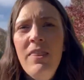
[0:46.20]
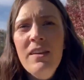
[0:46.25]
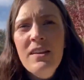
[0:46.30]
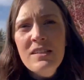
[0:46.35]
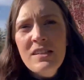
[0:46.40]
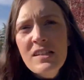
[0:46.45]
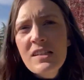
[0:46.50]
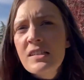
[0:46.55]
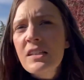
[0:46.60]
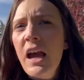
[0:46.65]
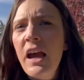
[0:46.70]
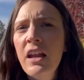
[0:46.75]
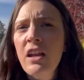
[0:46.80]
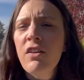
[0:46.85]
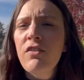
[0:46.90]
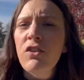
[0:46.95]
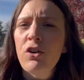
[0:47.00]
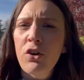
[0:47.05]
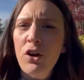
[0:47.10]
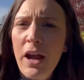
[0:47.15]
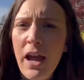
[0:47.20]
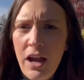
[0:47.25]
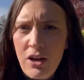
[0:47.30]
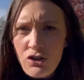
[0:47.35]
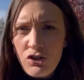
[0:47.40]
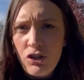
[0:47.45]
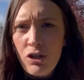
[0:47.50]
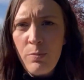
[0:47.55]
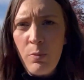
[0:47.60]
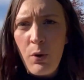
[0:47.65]
this is kind of your
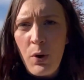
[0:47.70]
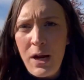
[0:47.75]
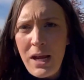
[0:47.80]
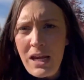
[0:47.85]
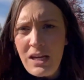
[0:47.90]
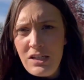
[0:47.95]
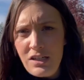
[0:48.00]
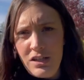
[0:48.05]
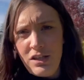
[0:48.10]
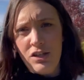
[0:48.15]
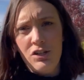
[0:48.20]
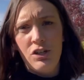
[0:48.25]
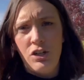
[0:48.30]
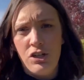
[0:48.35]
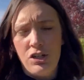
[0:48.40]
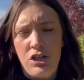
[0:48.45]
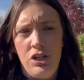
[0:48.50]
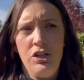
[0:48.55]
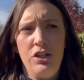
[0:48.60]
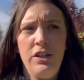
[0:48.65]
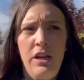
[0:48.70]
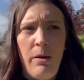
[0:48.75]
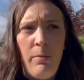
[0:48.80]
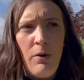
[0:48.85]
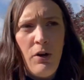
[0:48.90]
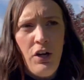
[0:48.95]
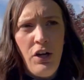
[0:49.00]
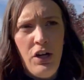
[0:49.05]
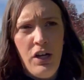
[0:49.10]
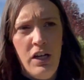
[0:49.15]
entry point into the Churchill
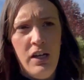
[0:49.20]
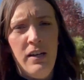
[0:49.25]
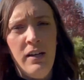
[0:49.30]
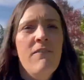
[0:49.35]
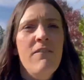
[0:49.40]
neighborhood.